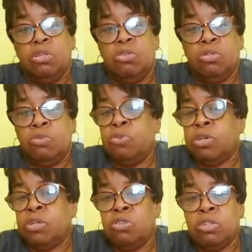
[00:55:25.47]
So someone
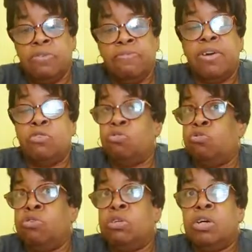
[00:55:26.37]
can just invite you.
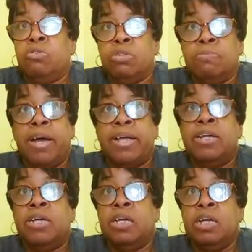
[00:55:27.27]
You can tell somebody,
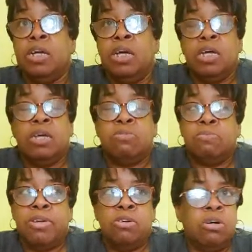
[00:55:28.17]
it's
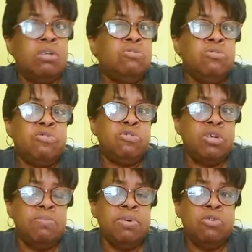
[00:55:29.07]
I don't know if your
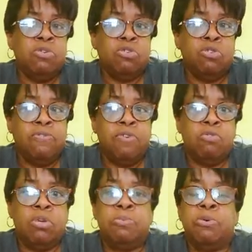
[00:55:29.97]
email address or your
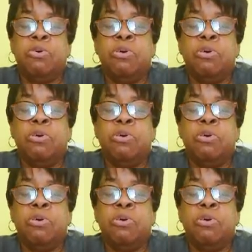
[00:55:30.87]
phone number.